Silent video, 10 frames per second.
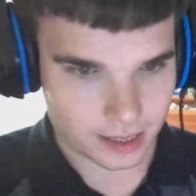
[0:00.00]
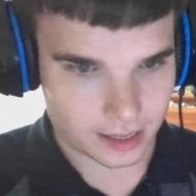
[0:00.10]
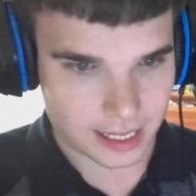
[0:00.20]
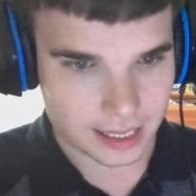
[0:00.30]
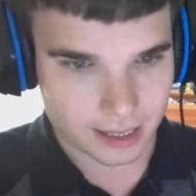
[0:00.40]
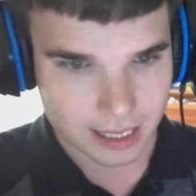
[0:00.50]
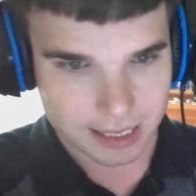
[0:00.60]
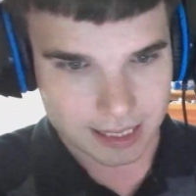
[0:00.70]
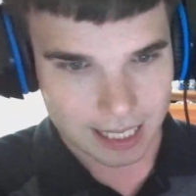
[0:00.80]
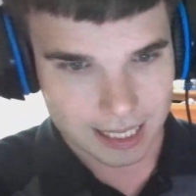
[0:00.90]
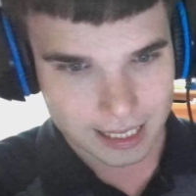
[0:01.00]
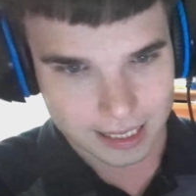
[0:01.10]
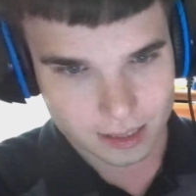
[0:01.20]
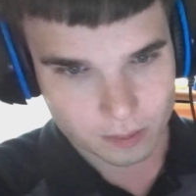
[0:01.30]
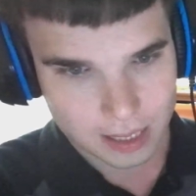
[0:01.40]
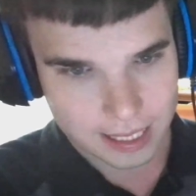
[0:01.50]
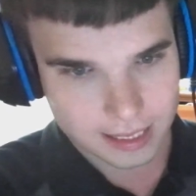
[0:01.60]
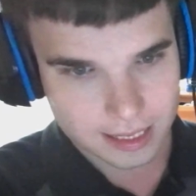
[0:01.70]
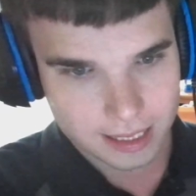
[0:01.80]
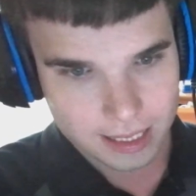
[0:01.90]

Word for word: Can you guys see it? It's right